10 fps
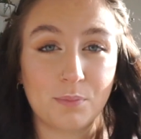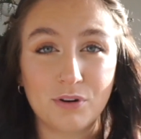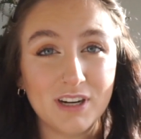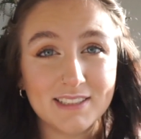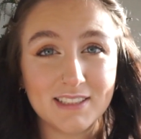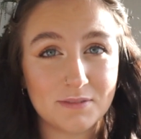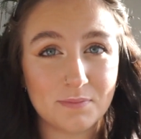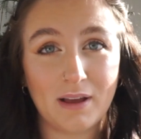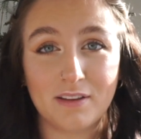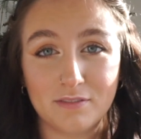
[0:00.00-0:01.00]
prees is
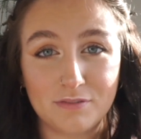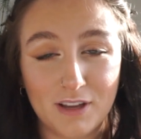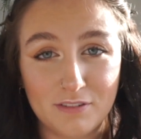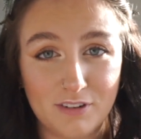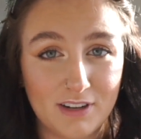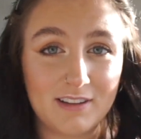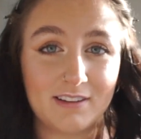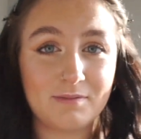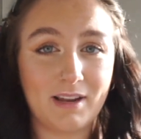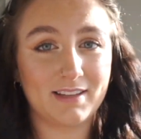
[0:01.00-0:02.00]
my favourite
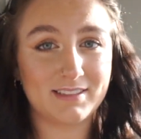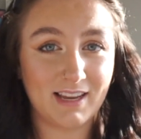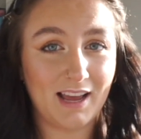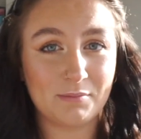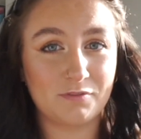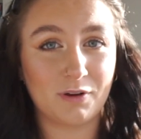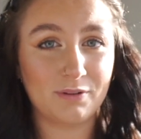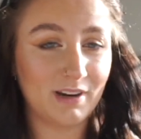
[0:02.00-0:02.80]
time of going